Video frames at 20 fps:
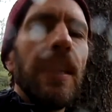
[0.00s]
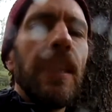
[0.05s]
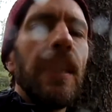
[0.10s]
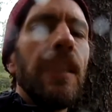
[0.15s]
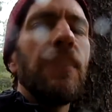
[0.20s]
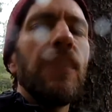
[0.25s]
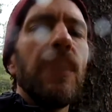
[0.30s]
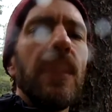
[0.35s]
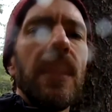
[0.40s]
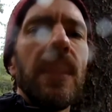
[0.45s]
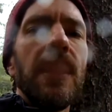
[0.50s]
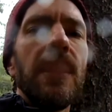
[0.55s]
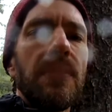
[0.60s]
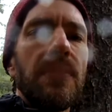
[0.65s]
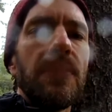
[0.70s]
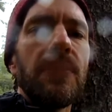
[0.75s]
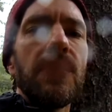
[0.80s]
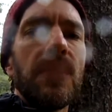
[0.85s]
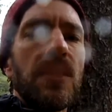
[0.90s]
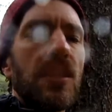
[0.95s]
even if
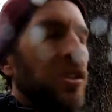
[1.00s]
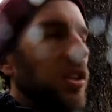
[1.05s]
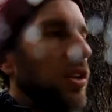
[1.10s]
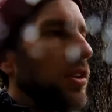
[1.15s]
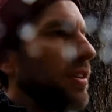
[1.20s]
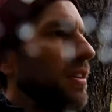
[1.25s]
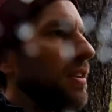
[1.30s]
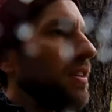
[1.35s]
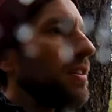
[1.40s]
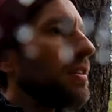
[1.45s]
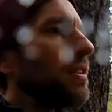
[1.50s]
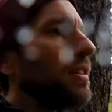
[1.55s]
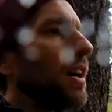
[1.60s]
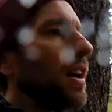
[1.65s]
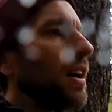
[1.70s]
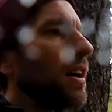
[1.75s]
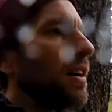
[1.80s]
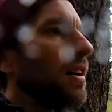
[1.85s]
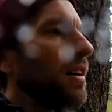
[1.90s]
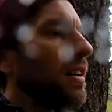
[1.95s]
certain
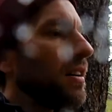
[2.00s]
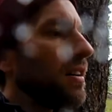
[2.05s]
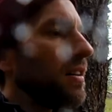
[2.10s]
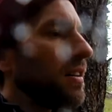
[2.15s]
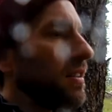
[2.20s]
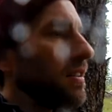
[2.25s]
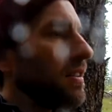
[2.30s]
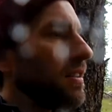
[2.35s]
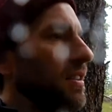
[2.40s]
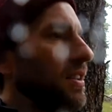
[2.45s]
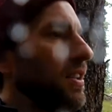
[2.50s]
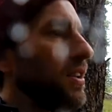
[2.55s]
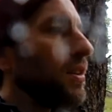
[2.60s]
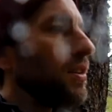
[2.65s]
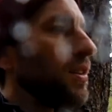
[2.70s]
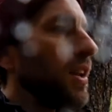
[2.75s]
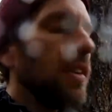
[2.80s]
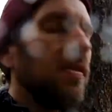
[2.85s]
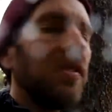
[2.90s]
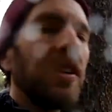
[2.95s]

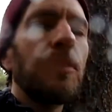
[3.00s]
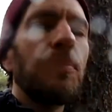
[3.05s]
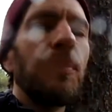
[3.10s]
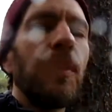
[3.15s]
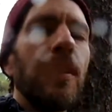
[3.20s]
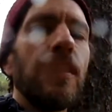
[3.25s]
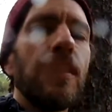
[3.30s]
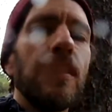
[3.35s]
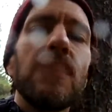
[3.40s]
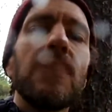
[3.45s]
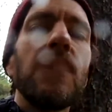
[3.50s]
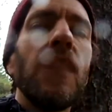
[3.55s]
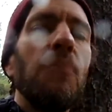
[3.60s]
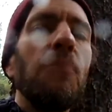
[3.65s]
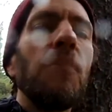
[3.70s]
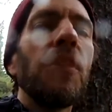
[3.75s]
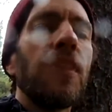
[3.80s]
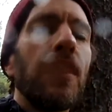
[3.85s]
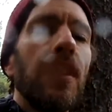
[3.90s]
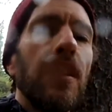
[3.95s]
life experiences
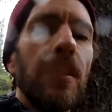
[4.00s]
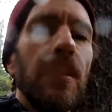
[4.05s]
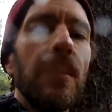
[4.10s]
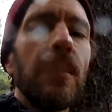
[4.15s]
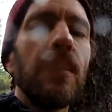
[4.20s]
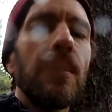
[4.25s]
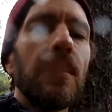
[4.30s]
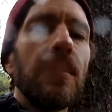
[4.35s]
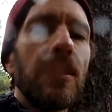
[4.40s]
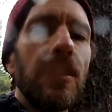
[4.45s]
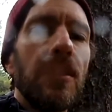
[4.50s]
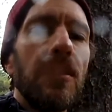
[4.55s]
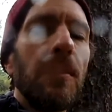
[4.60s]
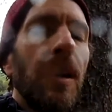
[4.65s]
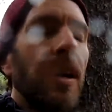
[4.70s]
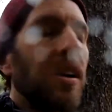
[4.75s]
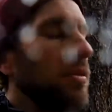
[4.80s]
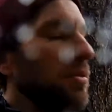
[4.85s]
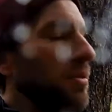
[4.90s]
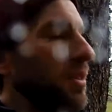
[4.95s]
come with a certain
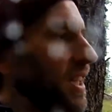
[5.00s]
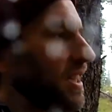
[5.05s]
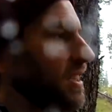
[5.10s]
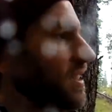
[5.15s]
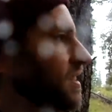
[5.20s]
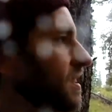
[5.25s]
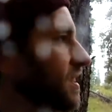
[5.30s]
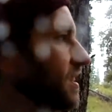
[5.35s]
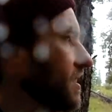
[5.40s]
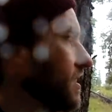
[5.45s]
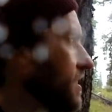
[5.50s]
amount of risk.